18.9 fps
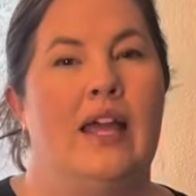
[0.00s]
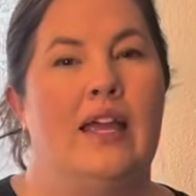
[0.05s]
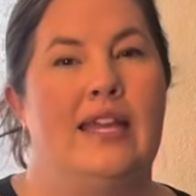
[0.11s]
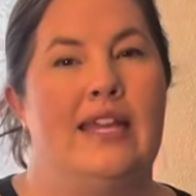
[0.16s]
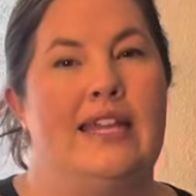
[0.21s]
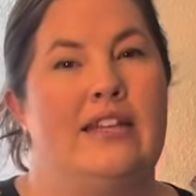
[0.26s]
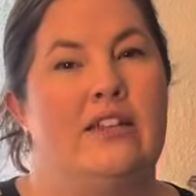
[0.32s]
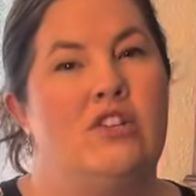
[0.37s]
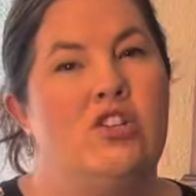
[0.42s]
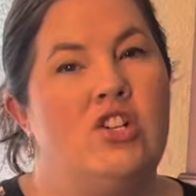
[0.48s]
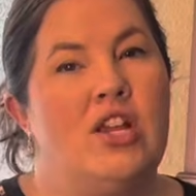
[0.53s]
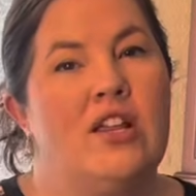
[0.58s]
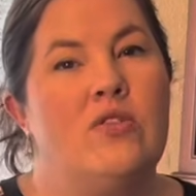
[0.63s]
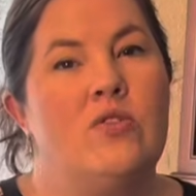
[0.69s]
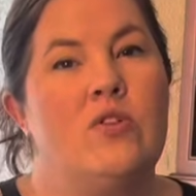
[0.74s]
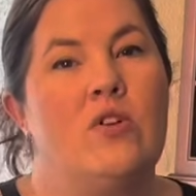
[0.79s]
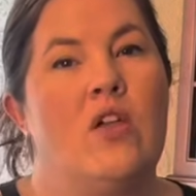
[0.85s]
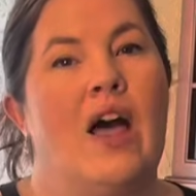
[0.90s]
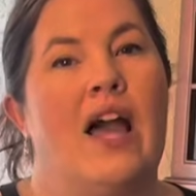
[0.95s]
in
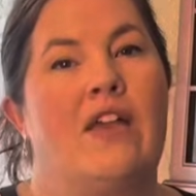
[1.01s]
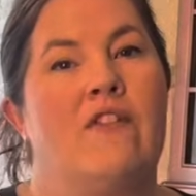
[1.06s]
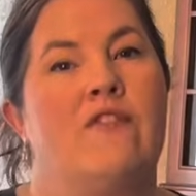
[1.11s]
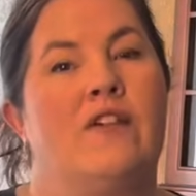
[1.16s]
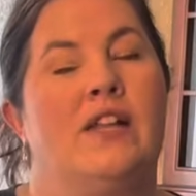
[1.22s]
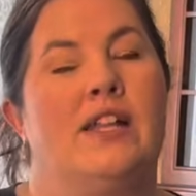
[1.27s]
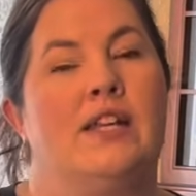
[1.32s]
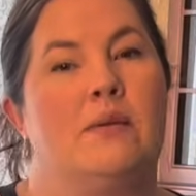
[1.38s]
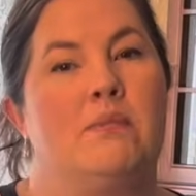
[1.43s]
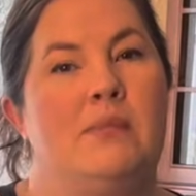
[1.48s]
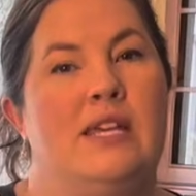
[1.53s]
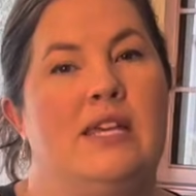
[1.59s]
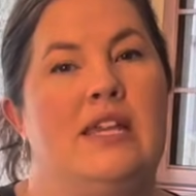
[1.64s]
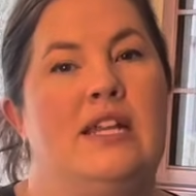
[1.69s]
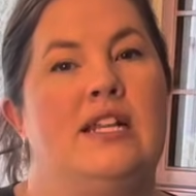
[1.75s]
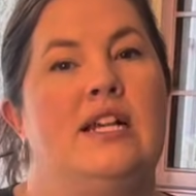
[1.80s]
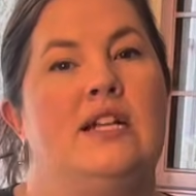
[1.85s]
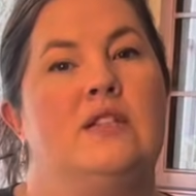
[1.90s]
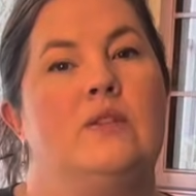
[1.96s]
general, I feel like
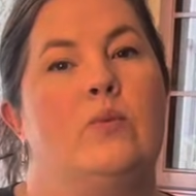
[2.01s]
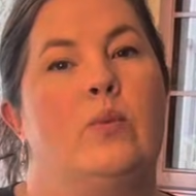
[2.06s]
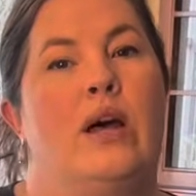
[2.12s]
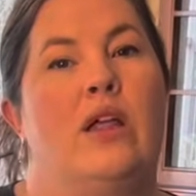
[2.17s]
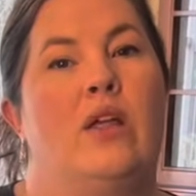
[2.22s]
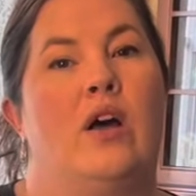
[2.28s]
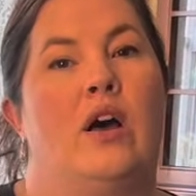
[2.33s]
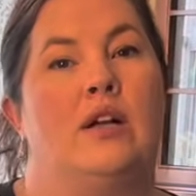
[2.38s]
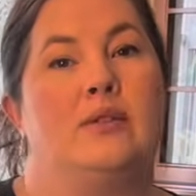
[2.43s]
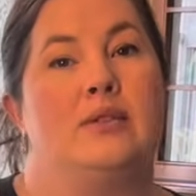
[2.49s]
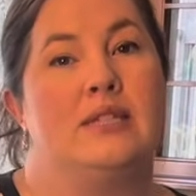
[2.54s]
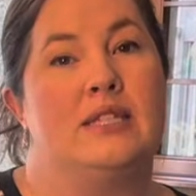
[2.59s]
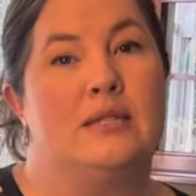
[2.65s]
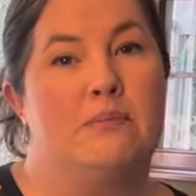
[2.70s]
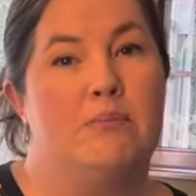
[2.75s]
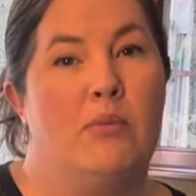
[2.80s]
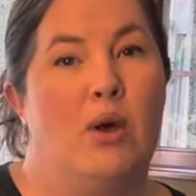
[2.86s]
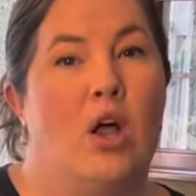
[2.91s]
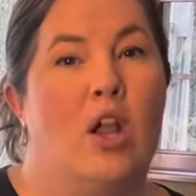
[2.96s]
Minky does well on
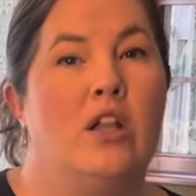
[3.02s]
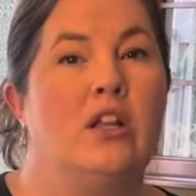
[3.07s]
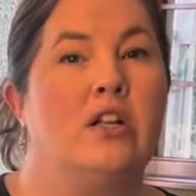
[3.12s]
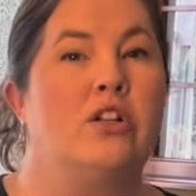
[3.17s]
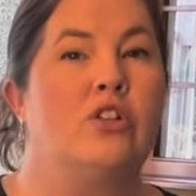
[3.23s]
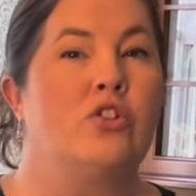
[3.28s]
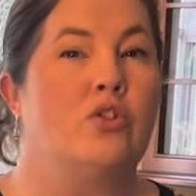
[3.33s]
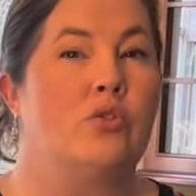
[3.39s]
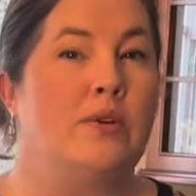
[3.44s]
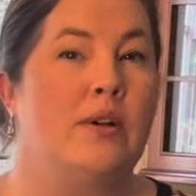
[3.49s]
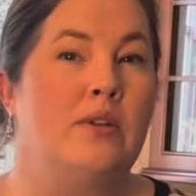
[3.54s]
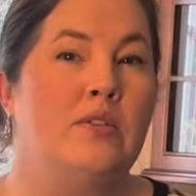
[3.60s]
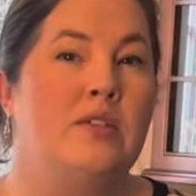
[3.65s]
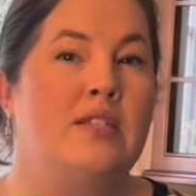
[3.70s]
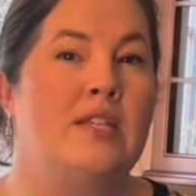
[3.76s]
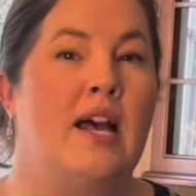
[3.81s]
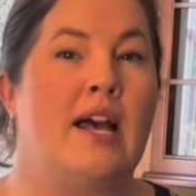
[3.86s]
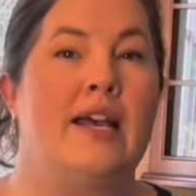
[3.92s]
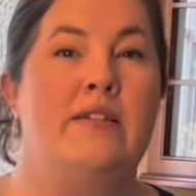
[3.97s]
smaller throw
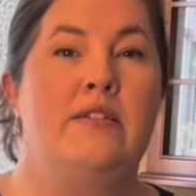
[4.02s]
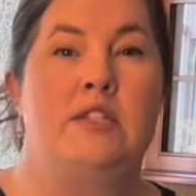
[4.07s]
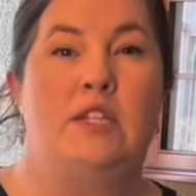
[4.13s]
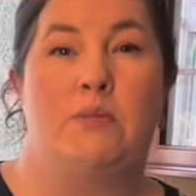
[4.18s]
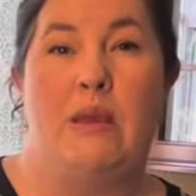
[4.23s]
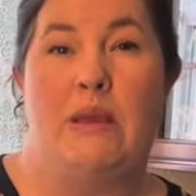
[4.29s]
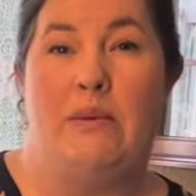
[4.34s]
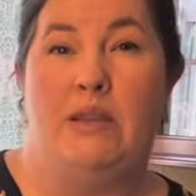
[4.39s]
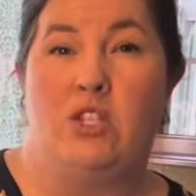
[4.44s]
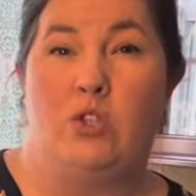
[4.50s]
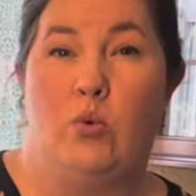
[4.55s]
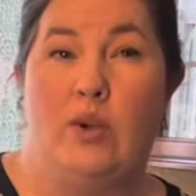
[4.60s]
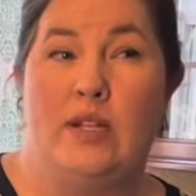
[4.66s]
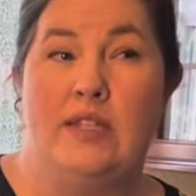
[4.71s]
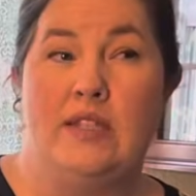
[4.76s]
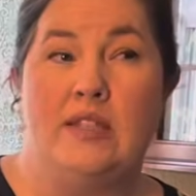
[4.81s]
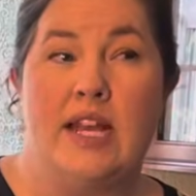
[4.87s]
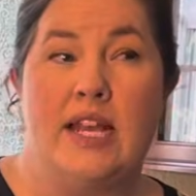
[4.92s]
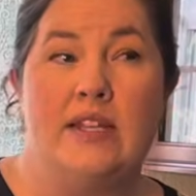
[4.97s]
size to maybe
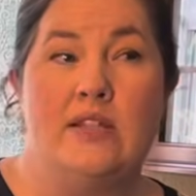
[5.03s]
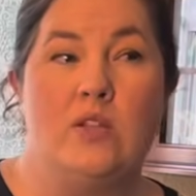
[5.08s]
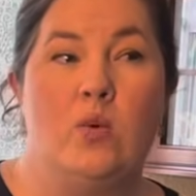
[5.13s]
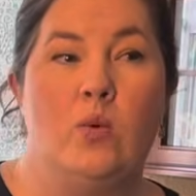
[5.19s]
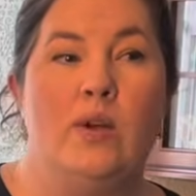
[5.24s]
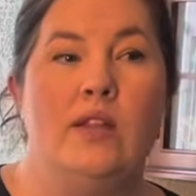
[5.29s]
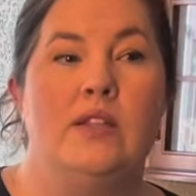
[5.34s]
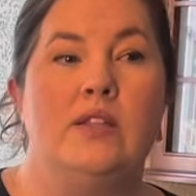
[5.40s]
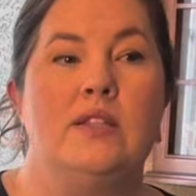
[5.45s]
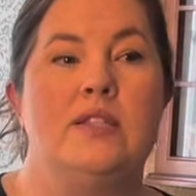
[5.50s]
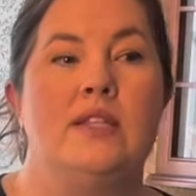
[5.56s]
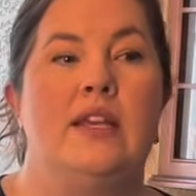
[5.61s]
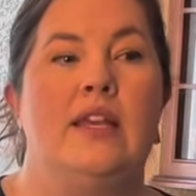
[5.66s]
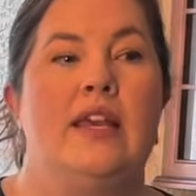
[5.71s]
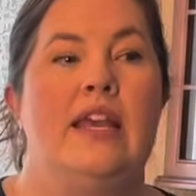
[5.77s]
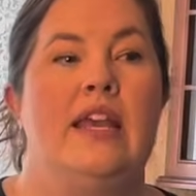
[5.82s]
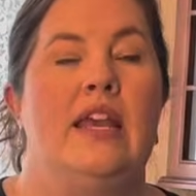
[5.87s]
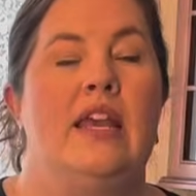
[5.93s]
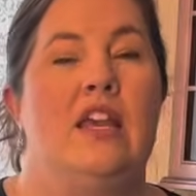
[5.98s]
twin size quilts.
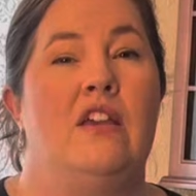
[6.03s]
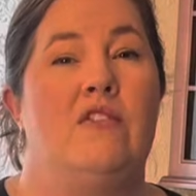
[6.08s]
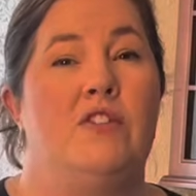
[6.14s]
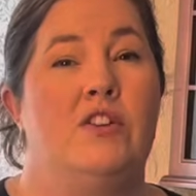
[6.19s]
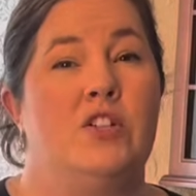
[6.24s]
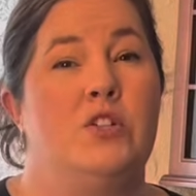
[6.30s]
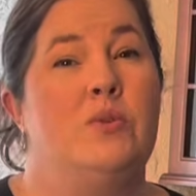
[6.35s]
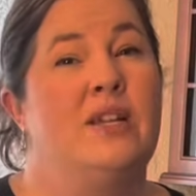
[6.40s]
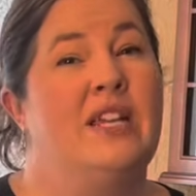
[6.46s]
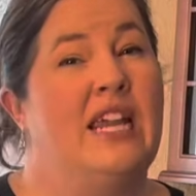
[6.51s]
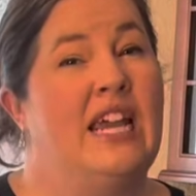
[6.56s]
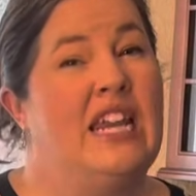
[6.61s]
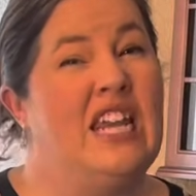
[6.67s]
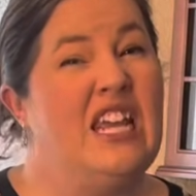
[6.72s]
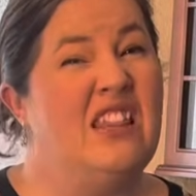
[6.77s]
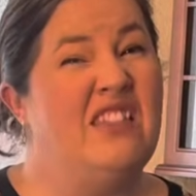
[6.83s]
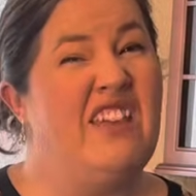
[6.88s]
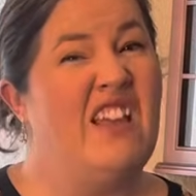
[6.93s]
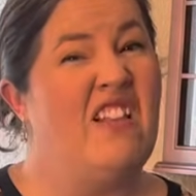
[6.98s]
If you're doing
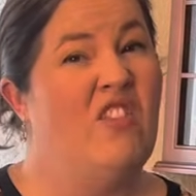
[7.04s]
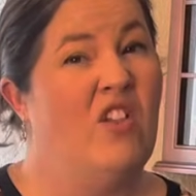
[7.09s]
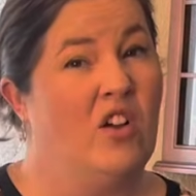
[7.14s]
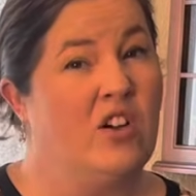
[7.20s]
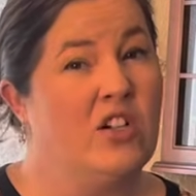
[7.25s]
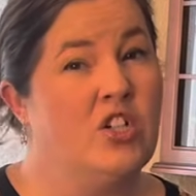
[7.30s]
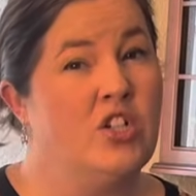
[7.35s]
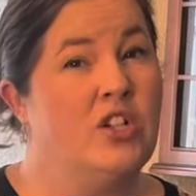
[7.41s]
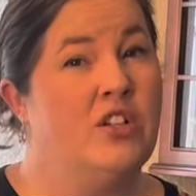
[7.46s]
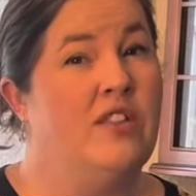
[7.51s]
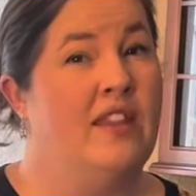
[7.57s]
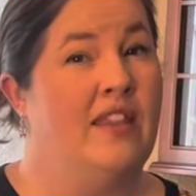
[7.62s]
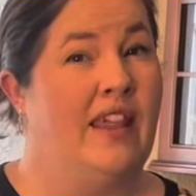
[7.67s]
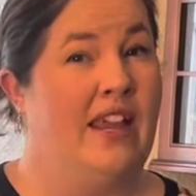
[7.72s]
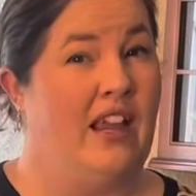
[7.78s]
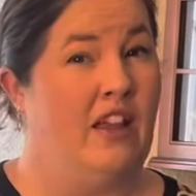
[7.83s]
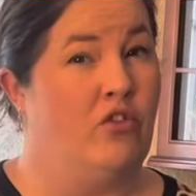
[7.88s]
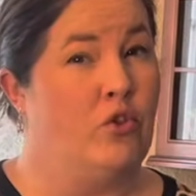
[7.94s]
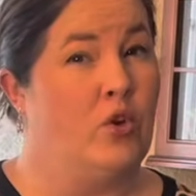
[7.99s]
anything larger than
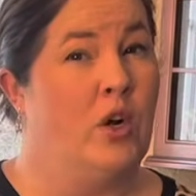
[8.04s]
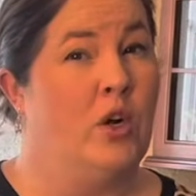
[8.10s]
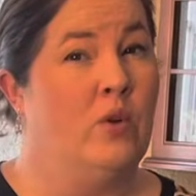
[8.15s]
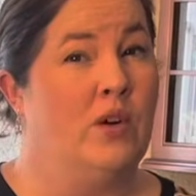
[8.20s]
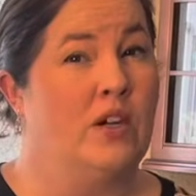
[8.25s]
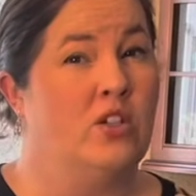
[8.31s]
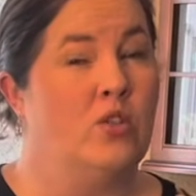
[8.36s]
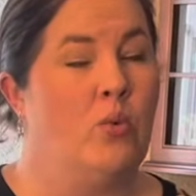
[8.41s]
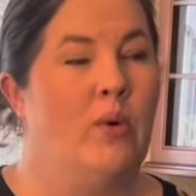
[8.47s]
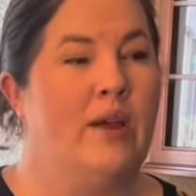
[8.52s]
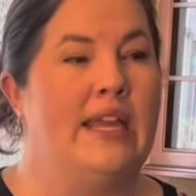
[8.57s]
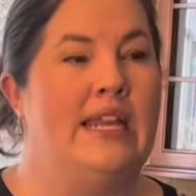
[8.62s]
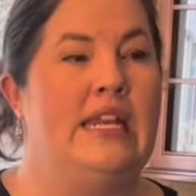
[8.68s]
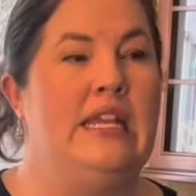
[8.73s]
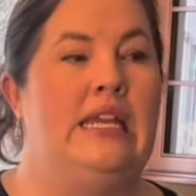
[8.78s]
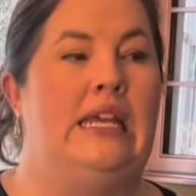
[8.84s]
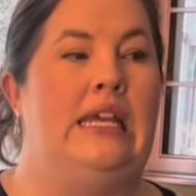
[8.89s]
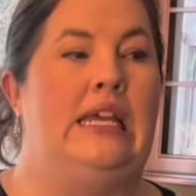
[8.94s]
like a throw or a twin,